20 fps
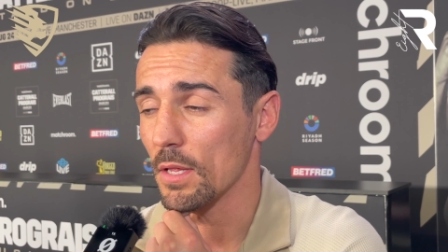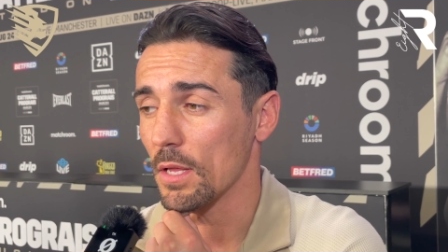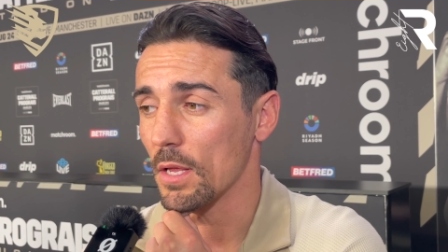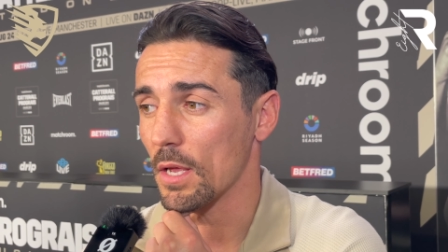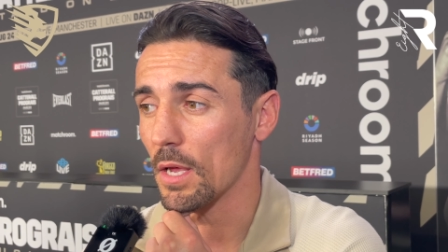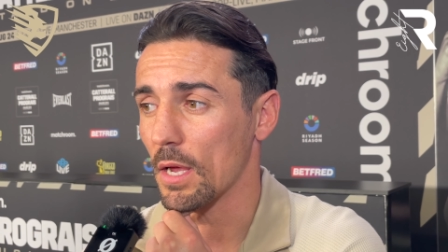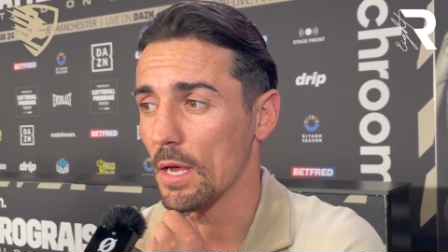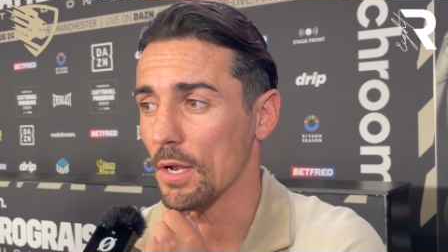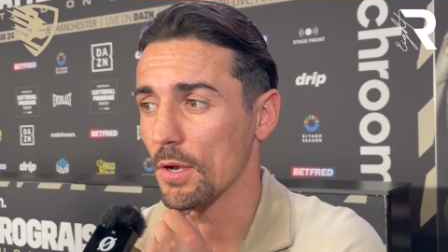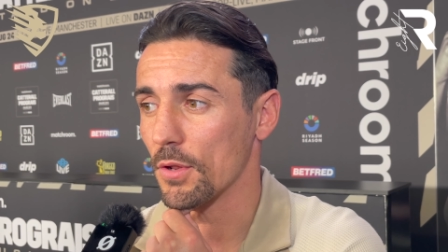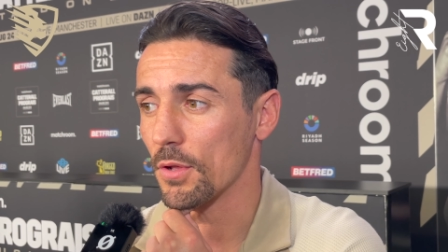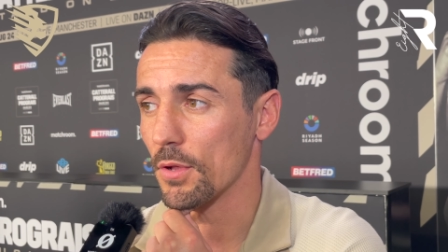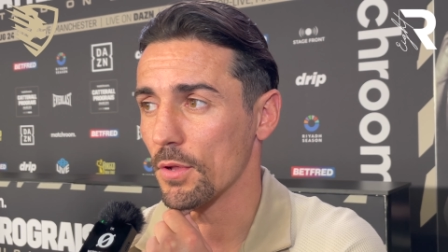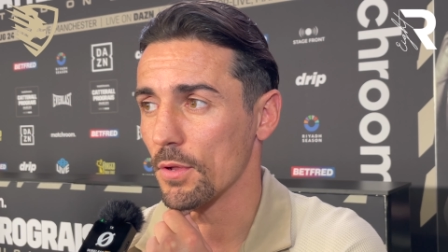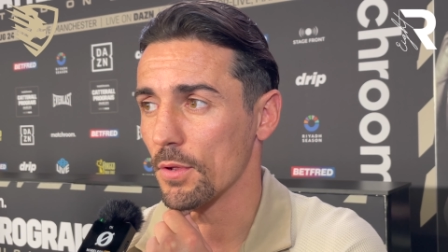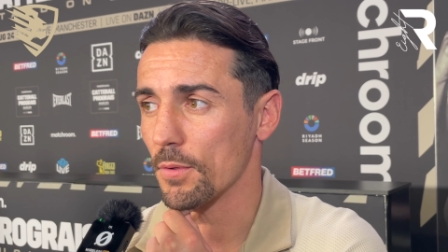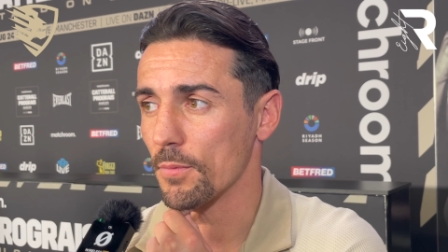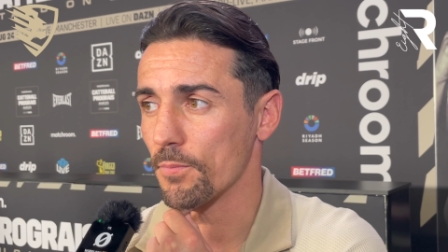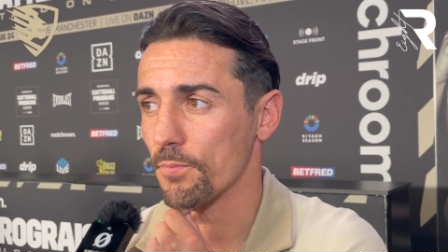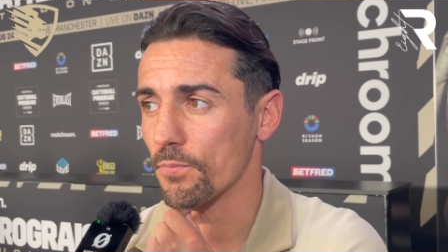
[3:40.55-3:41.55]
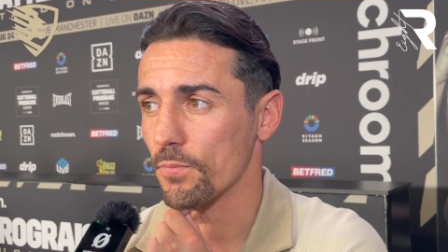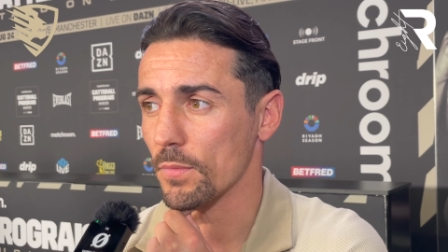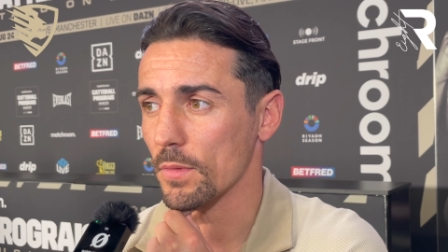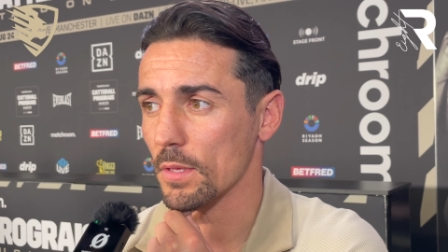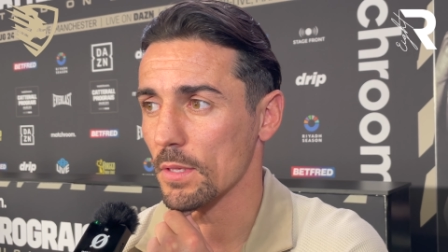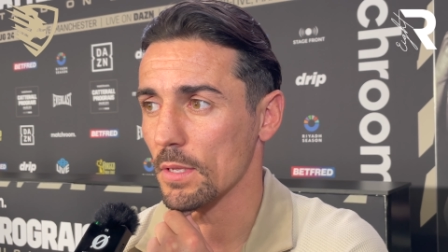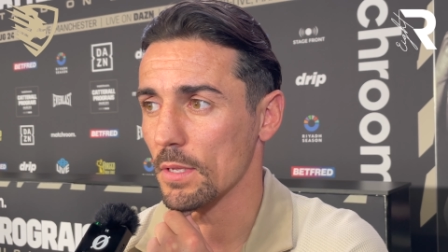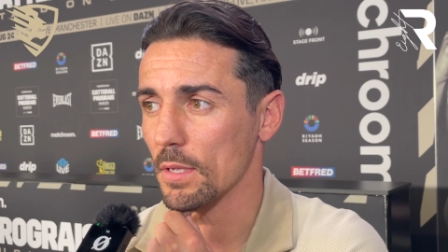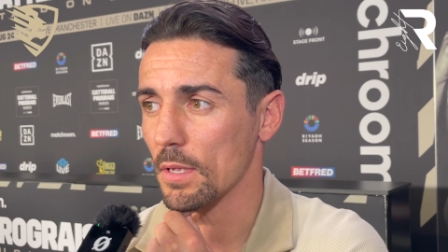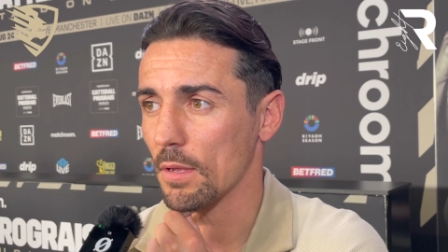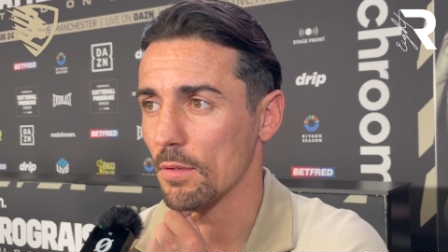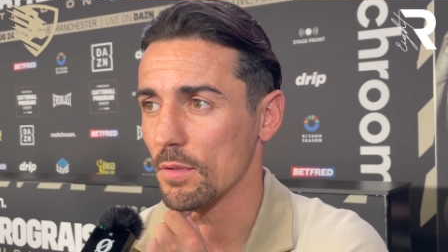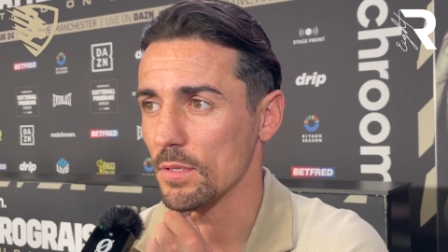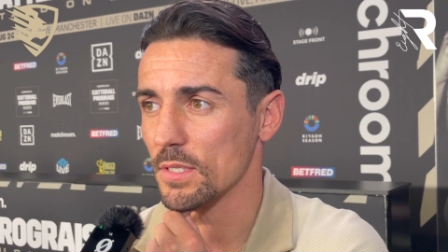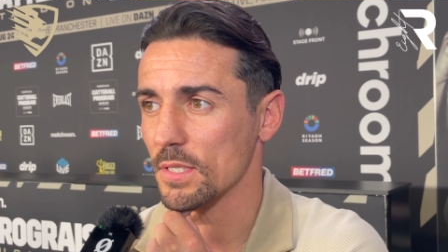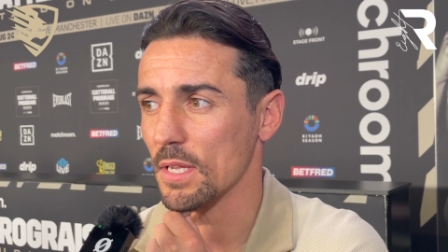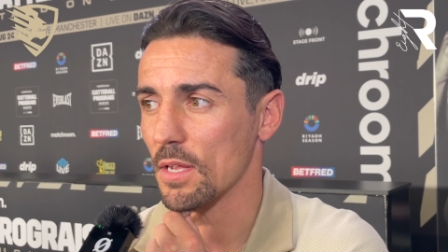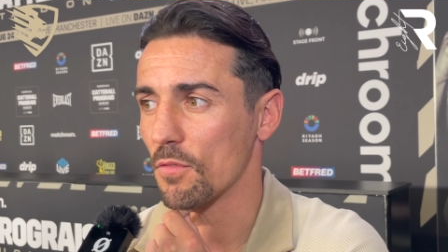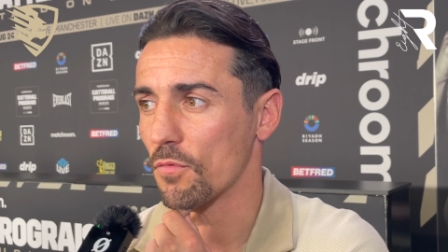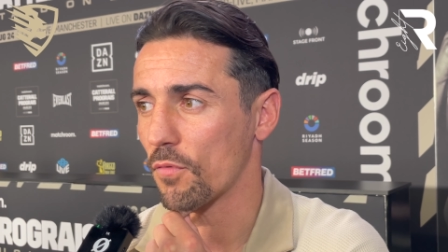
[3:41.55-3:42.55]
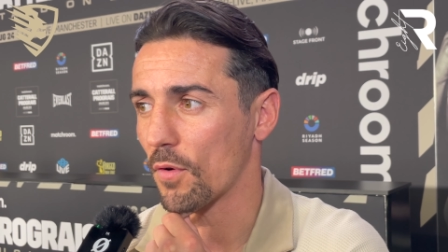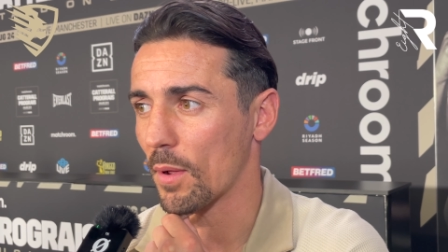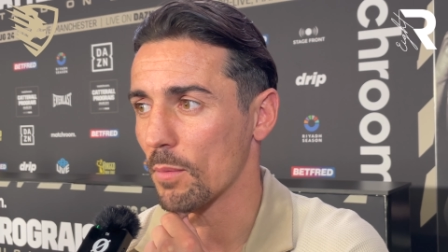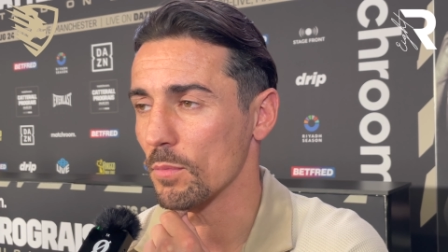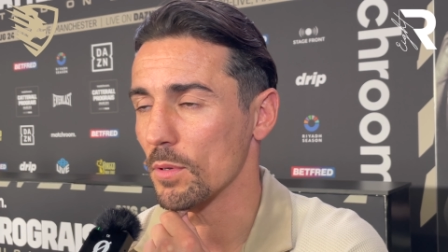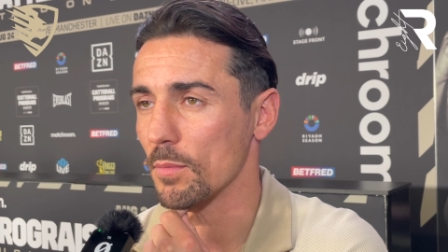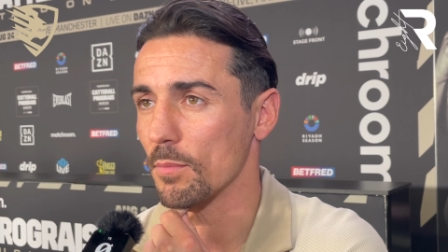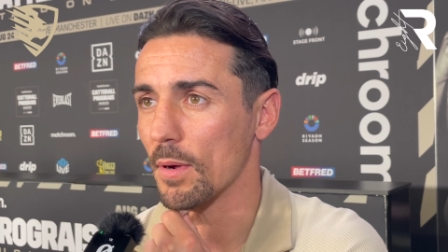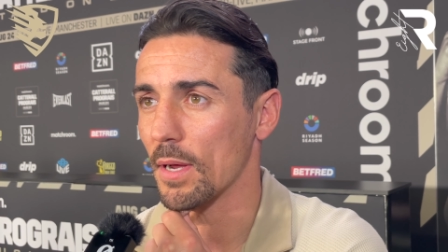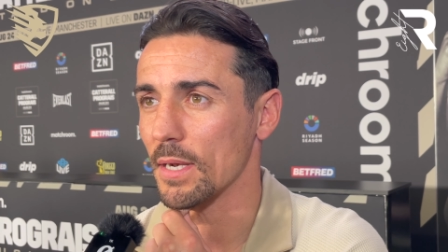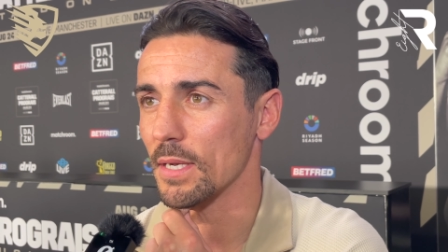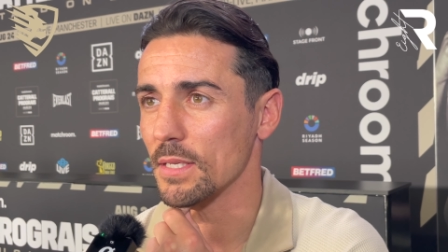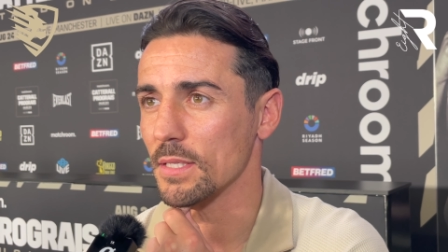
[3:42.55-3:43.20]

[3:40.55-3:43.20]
and. Um, I would say family man.